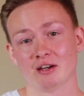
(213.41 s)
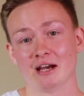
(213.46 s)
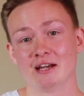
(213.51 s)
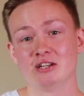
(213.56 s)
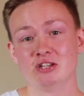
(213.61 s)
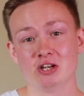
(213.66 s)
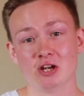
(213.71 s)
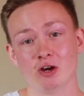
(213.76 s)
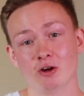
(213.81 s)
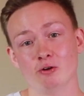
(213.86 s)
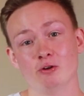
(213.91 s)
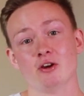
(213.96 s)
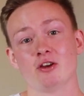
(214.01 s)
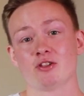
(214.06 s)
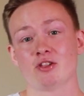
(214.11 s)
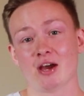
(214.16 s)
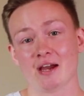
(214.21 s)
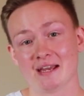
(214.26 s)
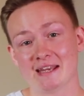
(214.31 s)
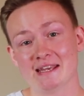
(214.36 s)
and know
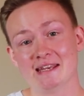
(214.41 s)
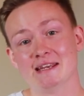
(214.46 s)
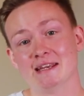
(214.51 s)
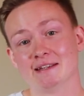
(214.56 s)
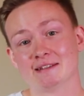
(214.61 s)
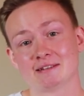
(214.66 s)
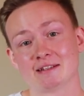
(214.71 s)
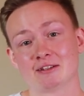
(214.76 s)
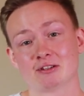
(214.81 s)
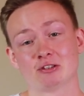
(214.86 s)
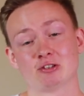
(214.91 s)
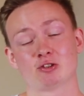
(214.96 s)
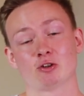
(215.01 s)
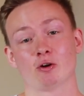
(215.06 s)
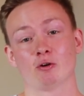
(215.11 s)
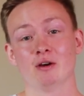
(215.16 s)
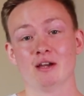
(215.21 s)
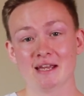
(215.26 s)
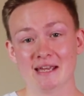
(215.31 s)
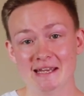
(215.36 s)
that He is in
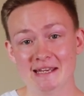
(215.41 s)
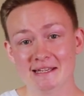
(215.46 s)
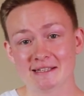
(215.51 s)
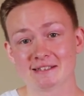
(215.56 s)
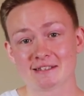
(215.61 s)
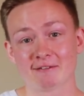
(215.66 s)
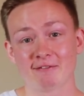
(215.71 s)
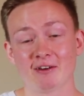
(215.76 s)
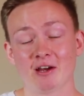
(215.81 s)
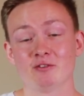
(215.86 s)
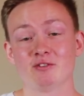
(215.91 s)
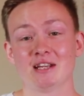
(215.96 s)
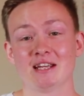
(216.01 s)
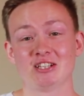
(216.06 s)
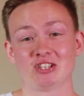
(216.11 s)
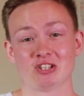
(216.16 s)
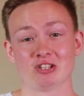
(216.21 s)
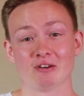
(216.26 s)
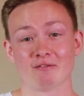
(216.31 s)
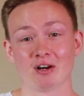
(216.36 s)
control. He is the
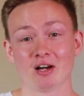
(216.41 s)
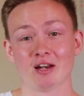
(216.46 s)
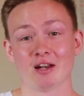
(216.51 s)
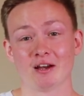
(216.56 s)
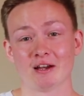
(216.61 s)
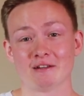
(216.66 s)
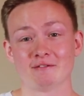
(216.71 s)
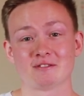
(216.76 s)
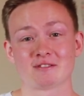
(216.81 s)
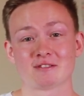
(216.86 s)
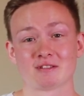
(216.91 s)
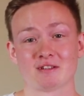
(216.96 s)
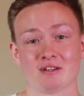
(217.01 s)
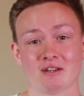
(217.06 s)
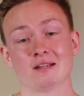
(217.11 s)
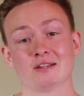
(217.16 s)
foundation of our lives.